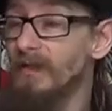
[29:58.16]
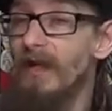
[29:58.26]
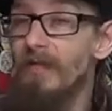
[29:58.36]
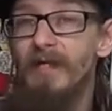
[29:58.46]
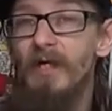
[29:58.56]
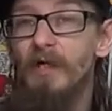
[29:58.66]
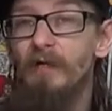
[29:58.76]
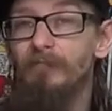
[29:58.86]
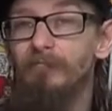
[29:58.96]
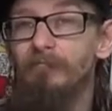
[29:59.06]
Let me
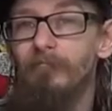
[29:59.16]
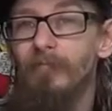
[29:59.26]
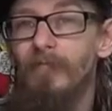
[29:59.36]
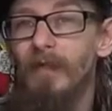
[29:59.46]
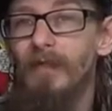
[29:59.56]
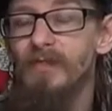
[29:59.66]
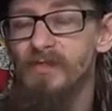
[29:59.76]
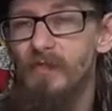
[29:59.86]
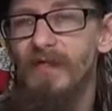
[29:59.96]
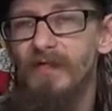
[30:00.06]
know.
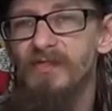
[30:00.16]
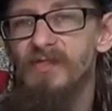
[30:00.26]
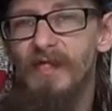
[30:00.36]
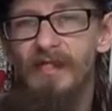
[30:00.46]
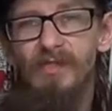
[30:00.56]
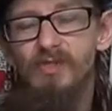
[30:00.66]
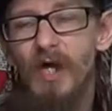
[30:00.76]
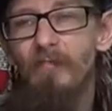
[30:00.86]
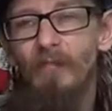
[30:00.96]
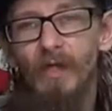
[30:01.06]
Something that's a hidden
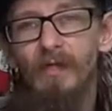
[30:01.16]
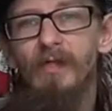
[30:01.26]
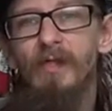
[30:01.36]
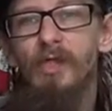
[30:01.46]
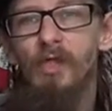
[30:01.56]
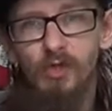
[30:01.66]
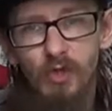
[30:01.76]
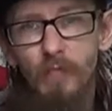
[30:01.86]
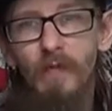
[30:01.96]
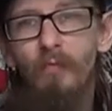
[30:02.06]
gem that
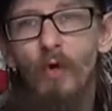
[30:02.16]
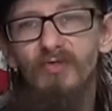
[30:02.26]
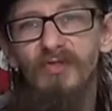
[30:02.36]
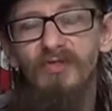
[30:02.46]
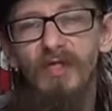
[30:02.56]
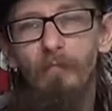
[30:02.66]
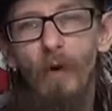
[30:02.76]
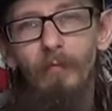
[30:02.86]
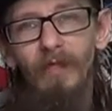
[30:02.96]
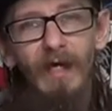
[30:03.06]
should be brought into the
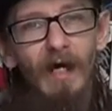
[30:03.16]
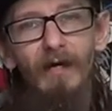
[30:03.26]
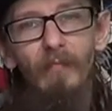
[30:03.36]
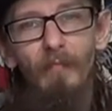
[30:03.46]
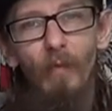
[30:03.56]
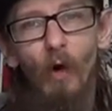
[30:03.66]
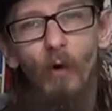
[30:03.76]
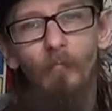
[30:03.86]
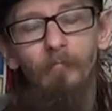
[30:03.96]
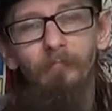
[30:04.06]
public eye a bit
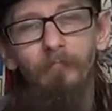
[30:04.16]
more.